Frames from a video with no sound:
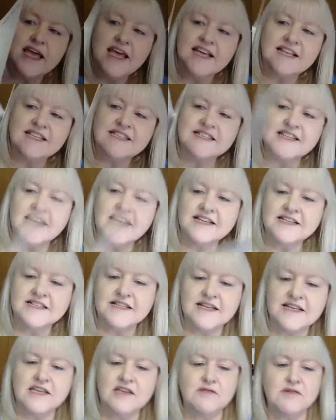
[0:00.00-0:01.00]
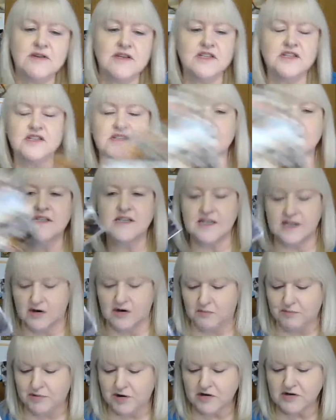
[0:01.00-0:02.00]
it's nice that you can just,
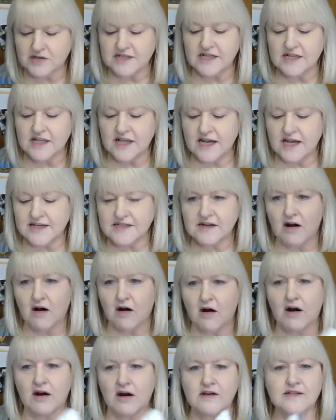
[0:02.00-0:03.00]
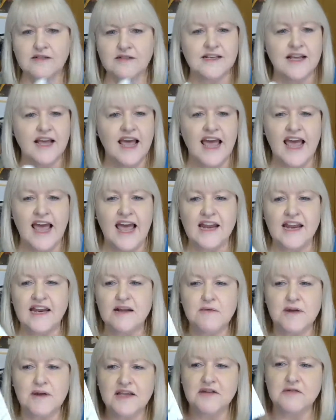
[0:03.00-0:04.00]
personalize cards any
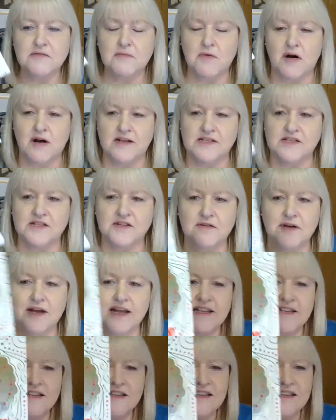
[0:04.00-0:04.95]
way you want to. And,